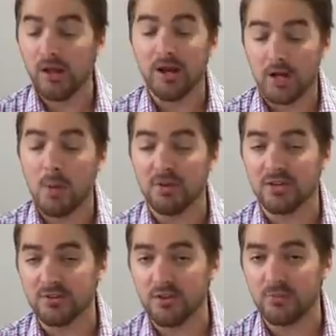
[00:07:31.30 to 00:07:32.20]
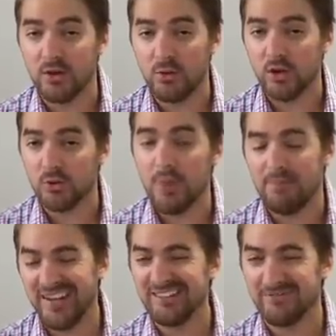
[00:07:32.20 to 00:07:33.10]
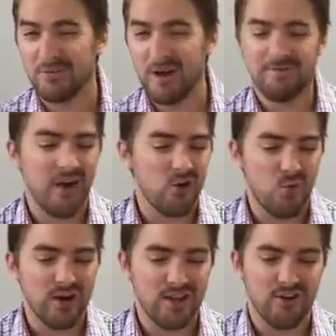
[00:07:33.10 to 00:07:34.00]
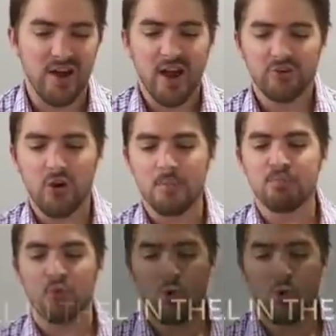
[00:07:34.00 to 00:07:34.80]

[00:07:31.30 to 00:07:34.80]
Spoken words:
I got a lot of comments like this, by the way. It's why I picked it for my final one here. So,